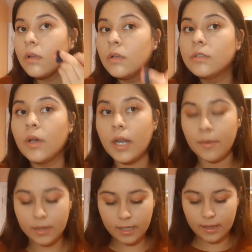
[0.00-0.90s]
So what I
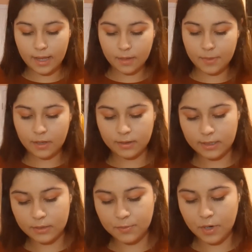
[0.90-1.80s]
really like about
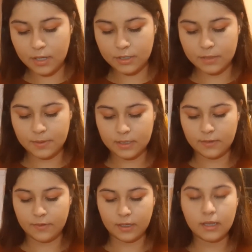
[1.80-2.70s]
this bronzer
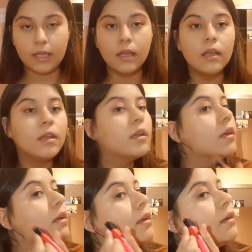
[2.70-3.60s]
specifically
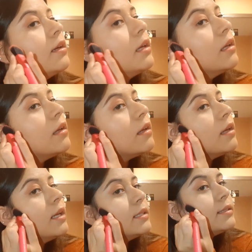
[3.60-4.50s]

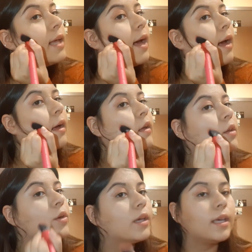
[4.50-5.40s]
is that
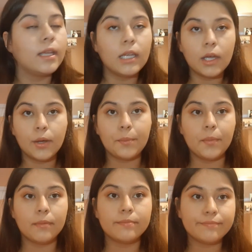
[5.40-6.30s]
you can
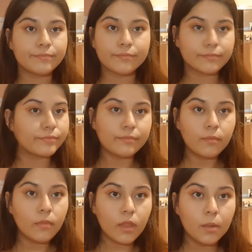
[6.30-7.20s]

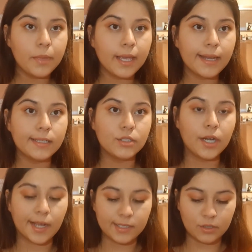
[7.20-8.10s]
make it as
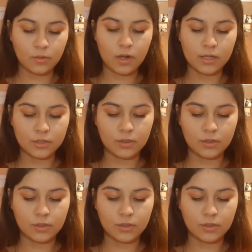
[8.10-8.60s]
dark as you want.